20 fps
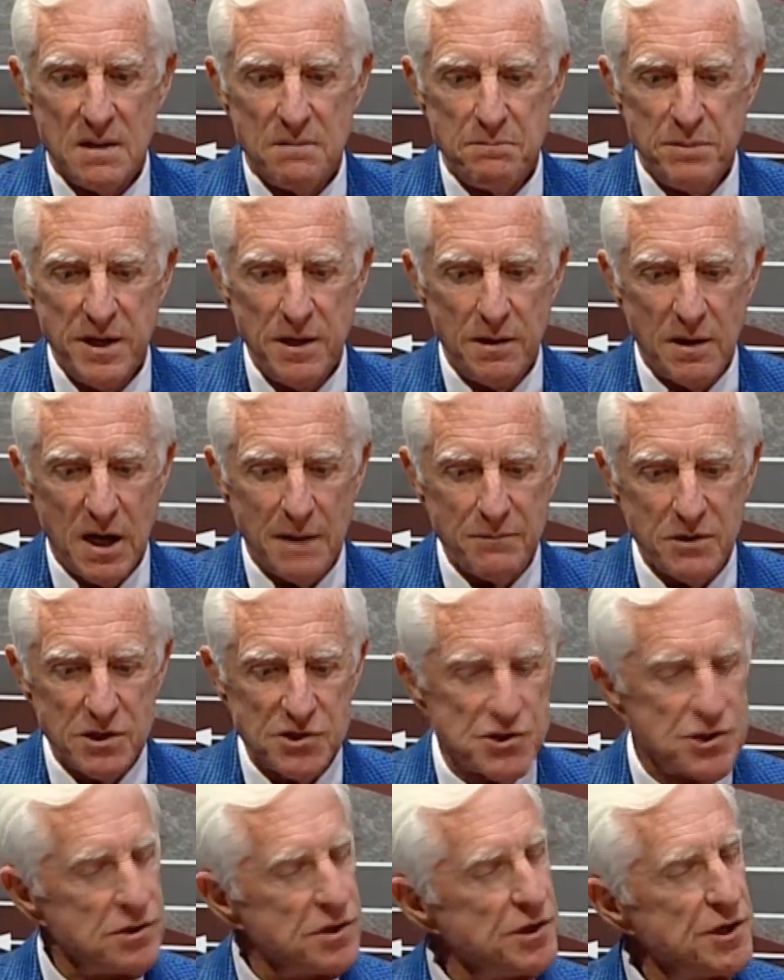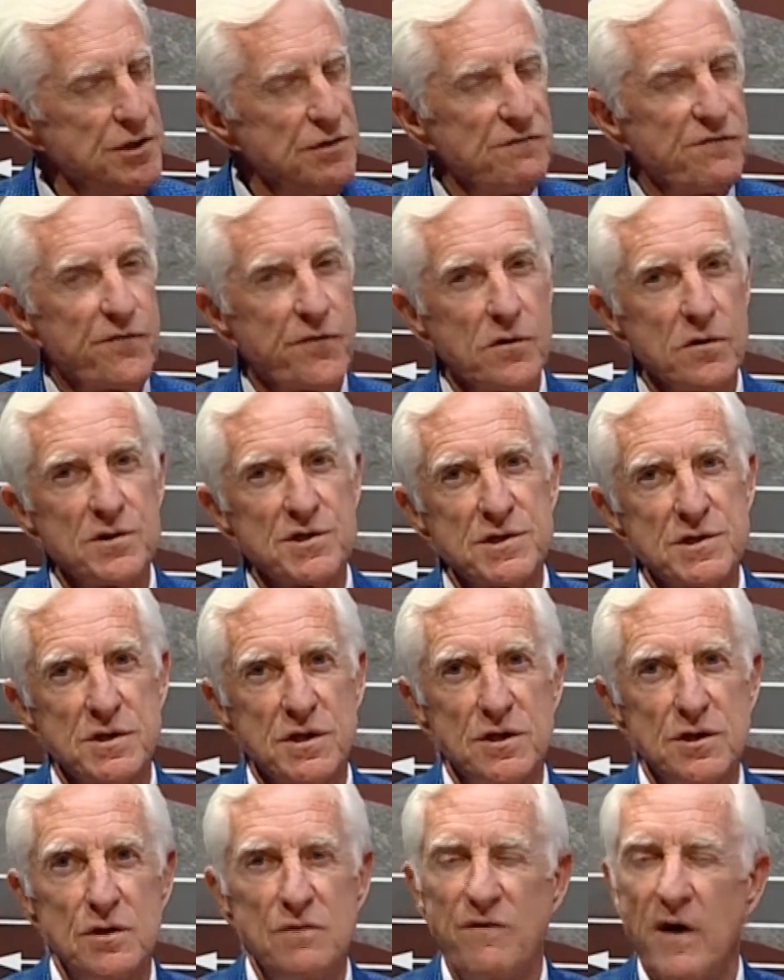Peter, I'm going to turn to you first.
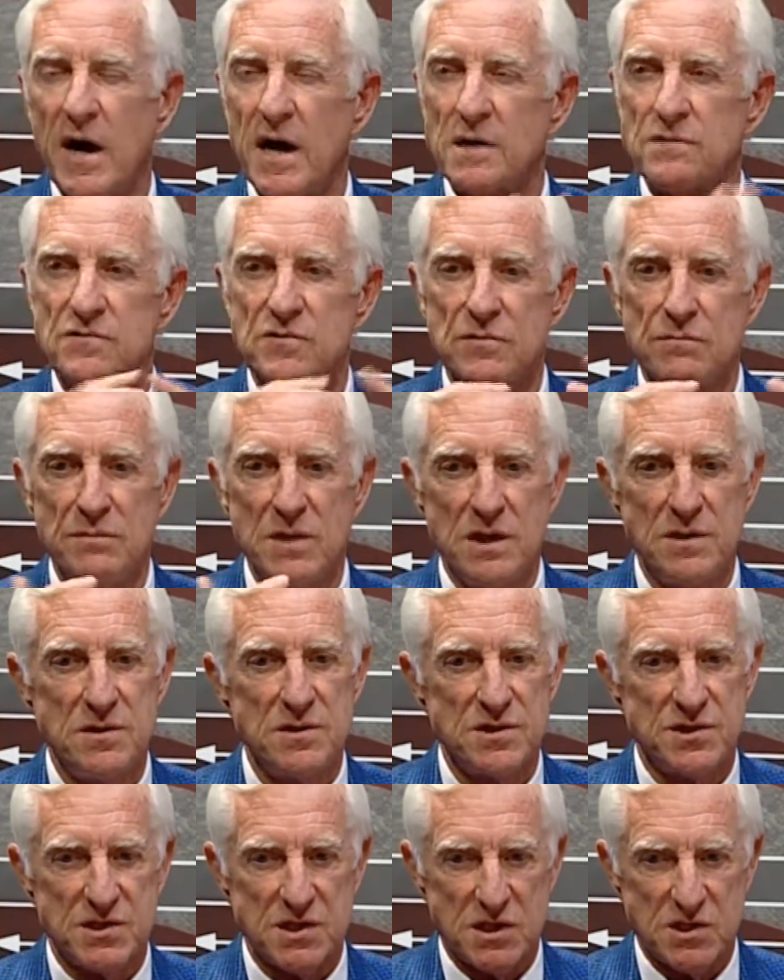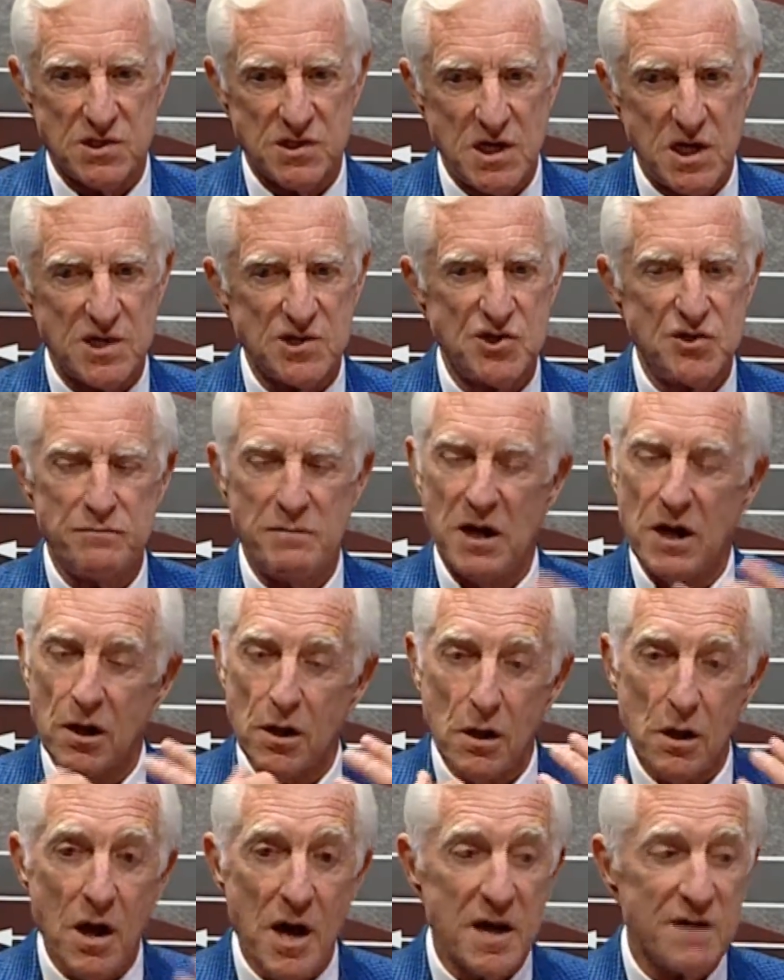You've had tremendous success. You've made a
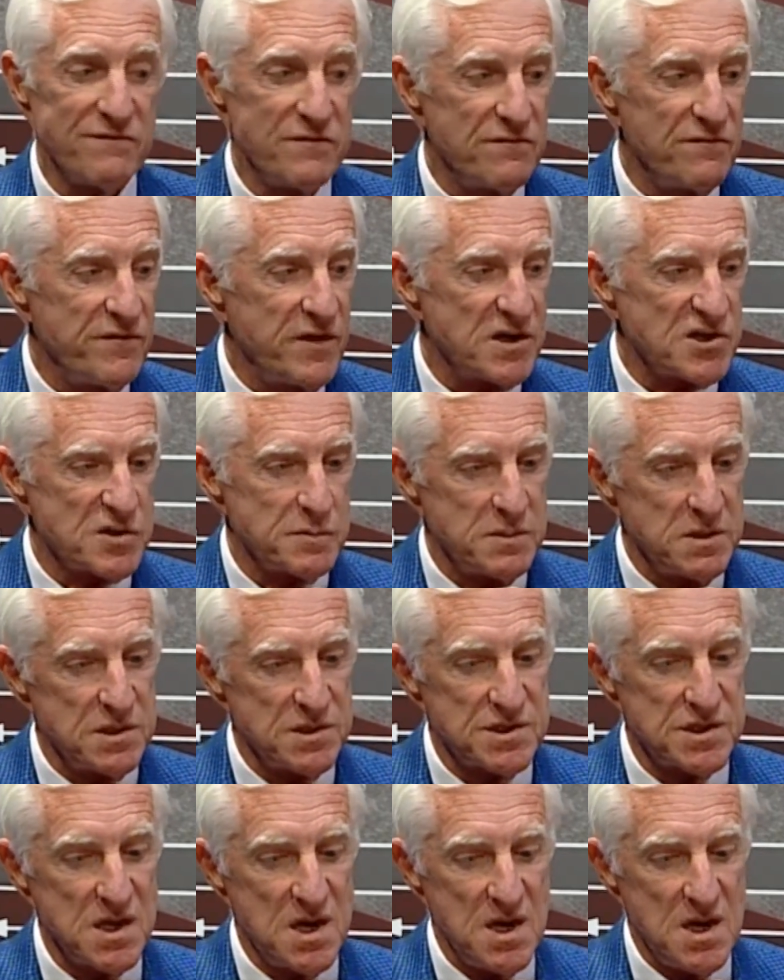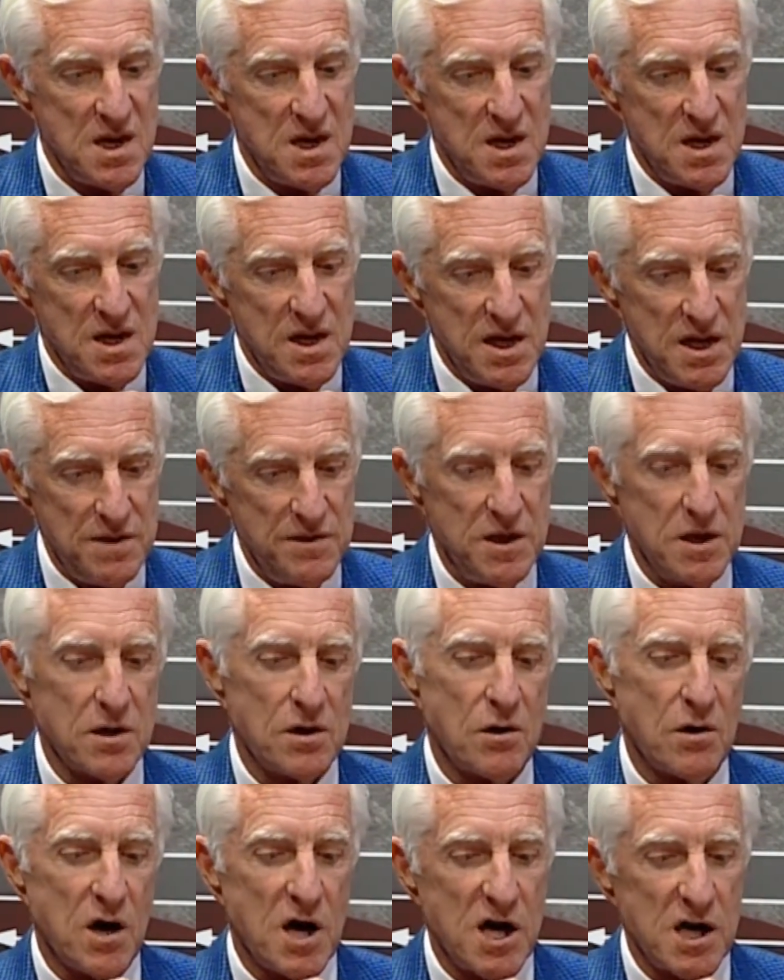lot of investments in the
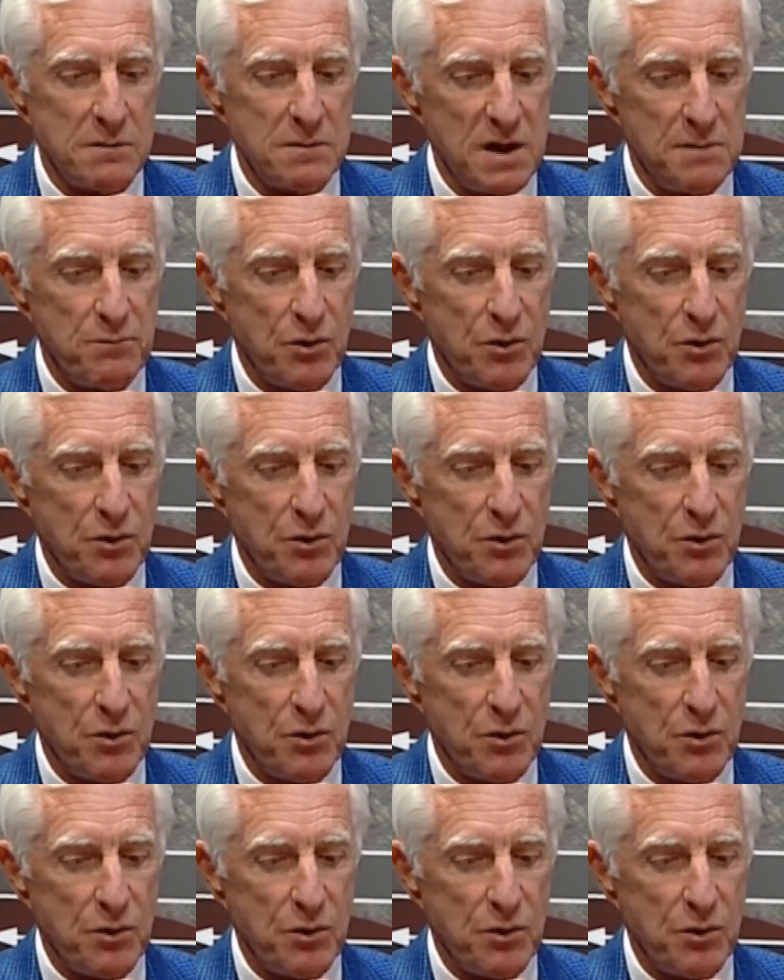economy,